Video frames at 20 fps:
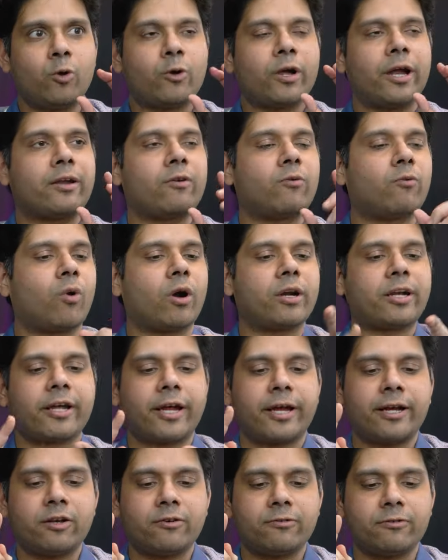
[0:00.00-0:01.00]
look at what
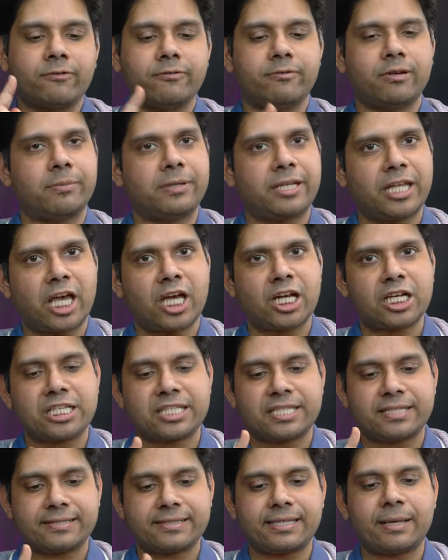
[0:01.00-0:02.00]
kind of webinars,
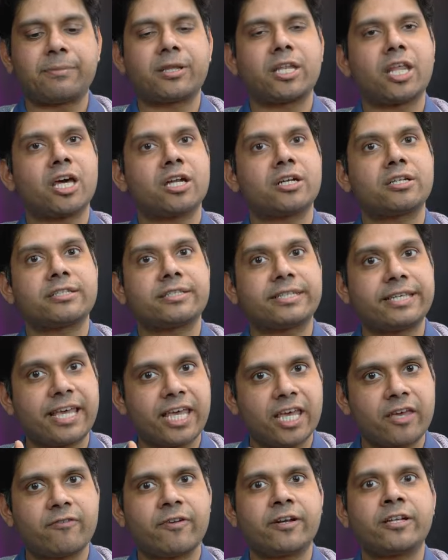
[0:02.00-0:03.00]
seminars,
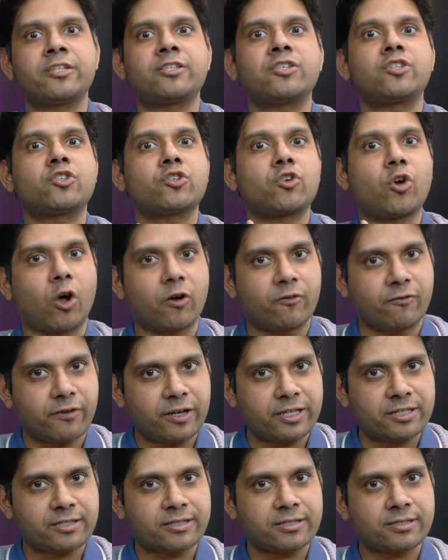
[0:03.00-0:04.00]
events,
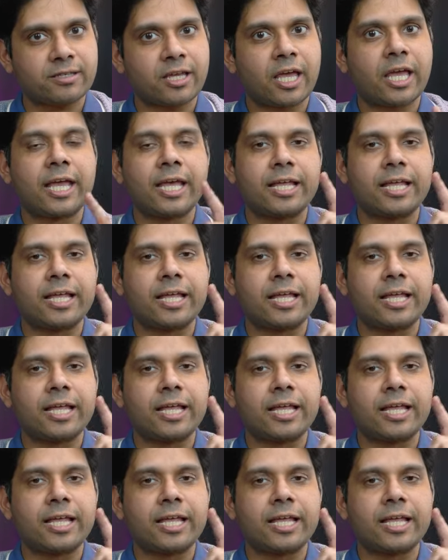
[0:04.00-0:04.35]
conferences